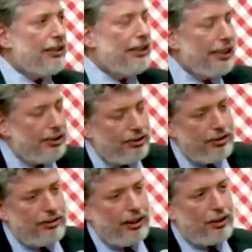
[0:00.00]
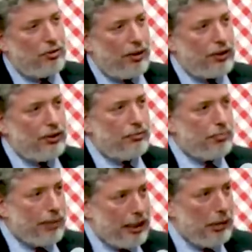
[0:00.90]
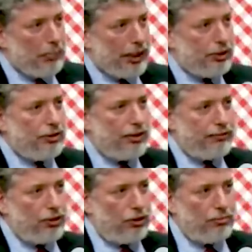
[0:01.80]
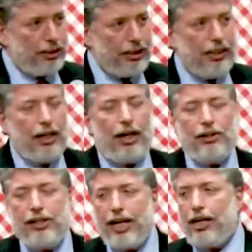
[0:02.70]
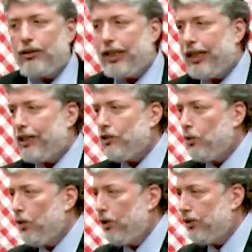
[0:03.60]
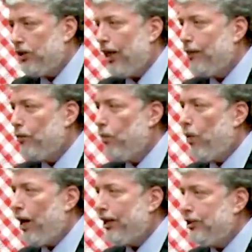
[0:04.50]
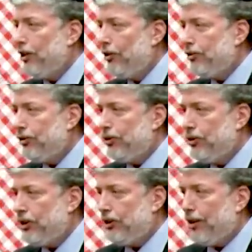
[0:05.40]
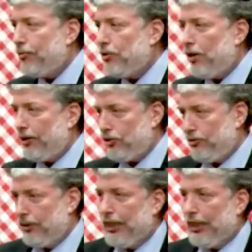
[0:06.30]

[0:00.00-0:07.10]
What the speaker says: This is a question many pastors have told me. They are asked all the time, why don't Jews accept Christ?